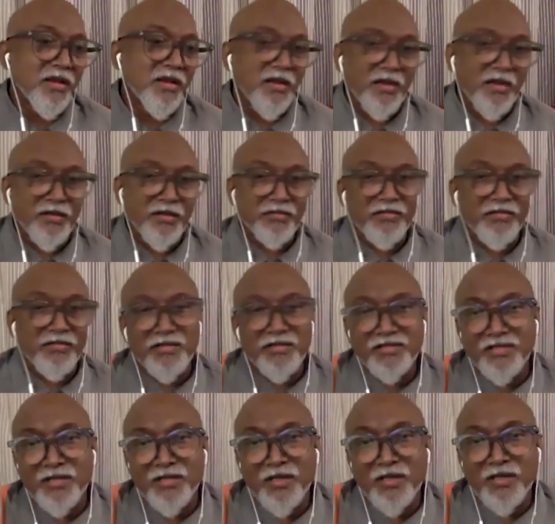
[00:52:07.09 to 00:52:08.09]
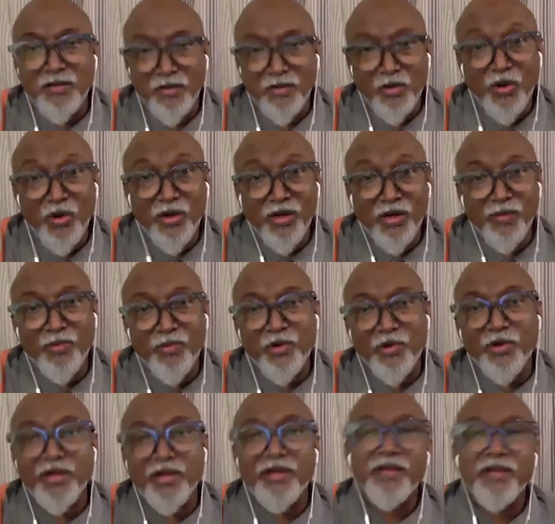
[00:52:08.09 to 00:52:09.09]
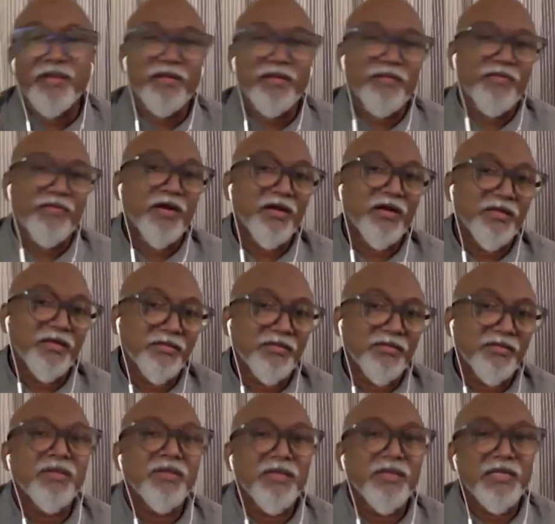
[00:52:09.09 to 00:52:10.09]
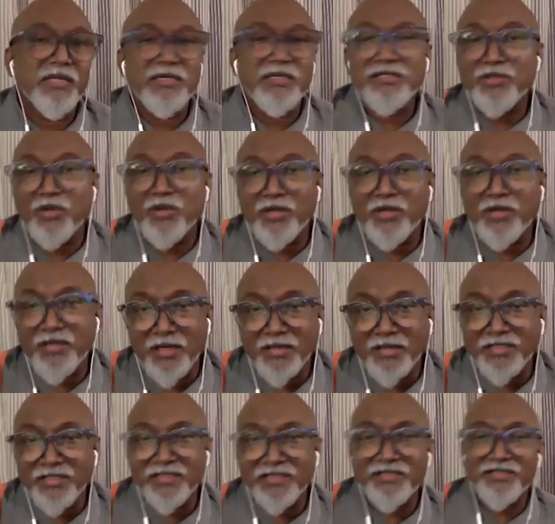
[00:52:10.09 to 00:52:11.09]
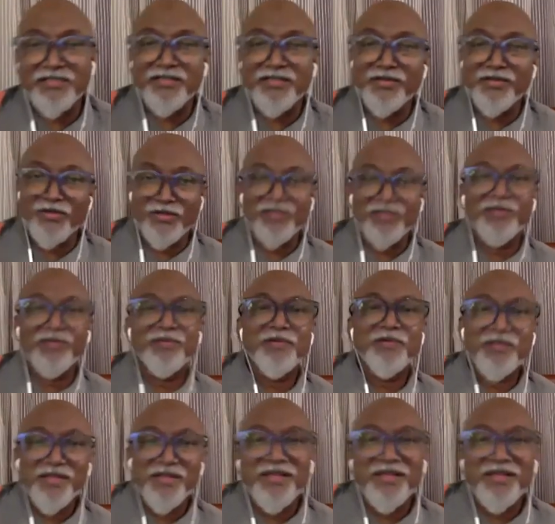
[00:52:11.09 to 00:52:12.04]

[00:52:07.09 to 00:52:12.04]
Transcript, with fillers: uh, there's a uh, local boy, Fahad, he's not an artist, you know, he,